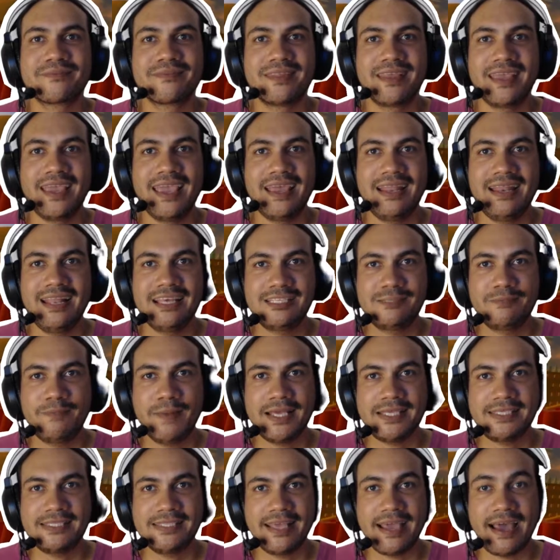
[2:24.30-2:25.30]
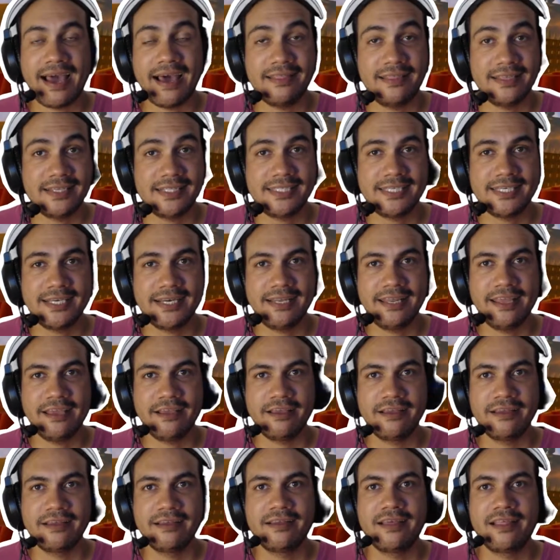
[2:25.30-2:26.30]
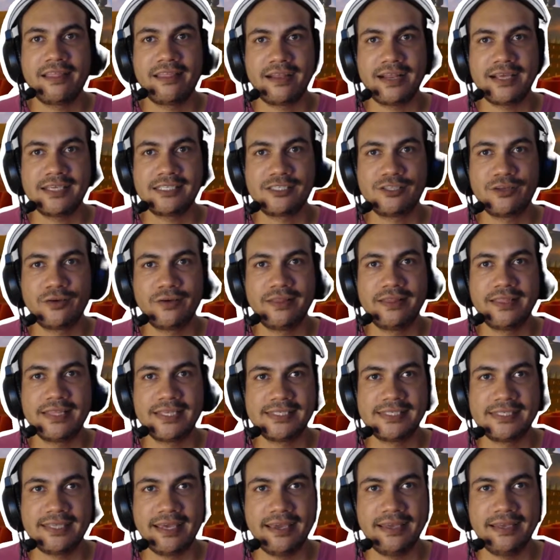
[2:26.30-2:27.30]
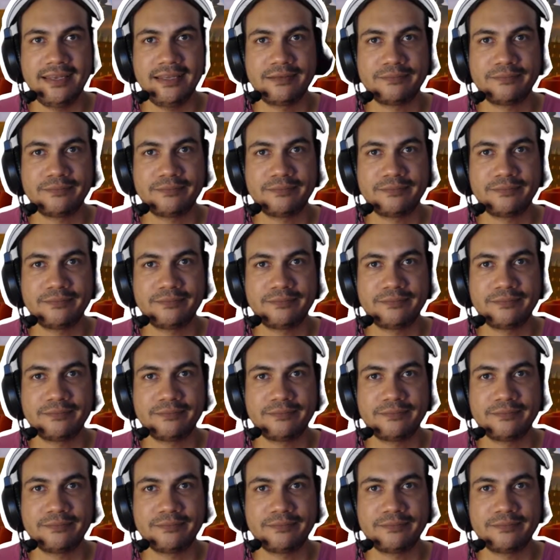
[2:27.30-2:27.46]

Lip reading: And let's place the other turning thruster on this side.